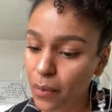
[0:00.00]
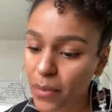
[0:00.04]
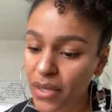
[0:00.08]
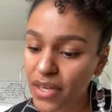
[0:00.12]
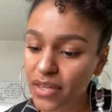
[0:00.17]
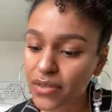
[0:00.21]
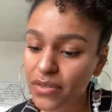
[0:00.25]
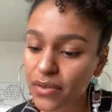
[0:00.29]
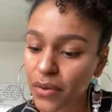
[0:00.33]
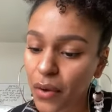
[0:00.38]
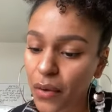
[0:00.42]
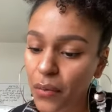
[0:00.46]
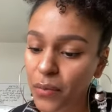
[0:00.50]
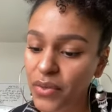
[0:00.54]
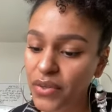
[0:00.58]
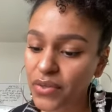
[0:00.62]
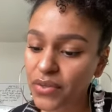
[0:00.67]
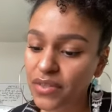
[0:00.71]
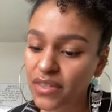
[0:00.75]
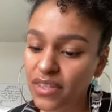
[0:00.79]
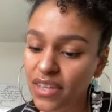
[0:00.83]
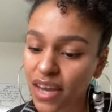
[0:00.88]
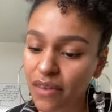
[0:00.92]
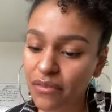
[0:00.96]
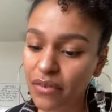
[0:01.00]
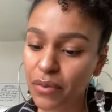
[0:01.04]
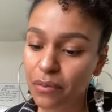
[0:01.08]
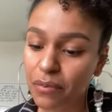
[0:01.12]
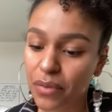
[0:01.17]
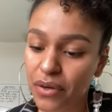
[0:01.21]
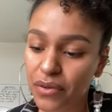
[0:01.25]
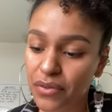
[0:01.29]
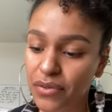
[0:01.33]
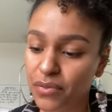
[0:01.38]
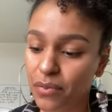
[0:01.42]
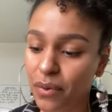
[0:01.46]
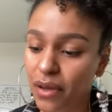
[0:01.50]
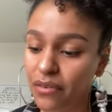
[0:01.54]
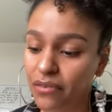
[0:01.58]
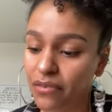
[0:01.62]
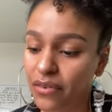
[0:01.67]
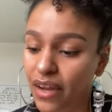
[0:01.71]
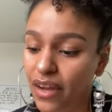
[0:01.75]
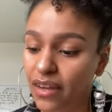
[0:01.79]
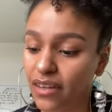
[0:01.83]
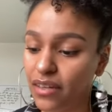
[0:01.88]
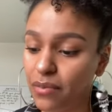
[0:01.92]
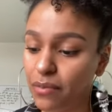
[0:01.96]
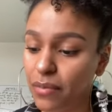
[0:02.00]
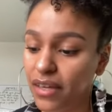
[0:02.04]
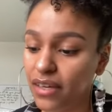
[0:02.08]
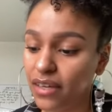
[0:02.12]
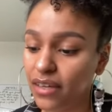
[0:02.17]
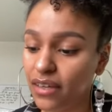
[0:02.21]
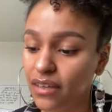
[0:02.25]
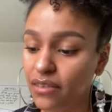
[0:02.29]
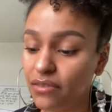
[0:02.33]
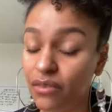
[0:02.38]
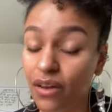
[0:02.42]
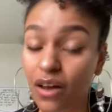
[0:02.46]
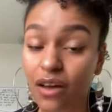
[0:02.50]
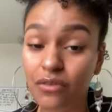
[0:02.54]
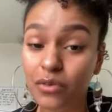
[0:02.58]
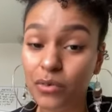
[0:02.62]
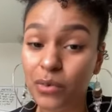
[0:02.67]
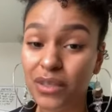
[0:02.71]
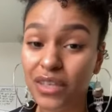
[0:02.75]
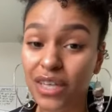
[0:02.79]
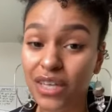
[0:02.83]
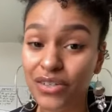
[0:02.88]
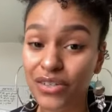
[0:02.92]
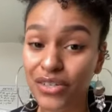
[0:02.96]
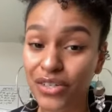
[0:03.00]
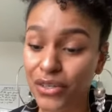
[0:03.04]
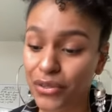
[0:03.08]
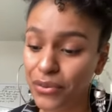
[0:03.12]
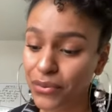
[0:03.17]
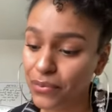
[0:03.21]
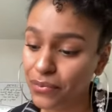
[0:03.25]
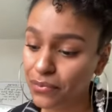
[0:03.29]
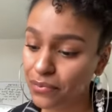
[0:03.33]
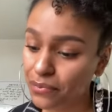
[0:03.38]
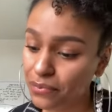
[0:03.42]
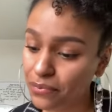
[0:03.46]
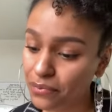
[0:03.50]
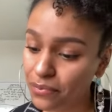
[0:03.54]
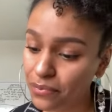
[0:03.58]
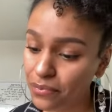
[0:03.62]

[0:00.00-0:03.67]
but it's almost never bodes well for anybody involved when they do.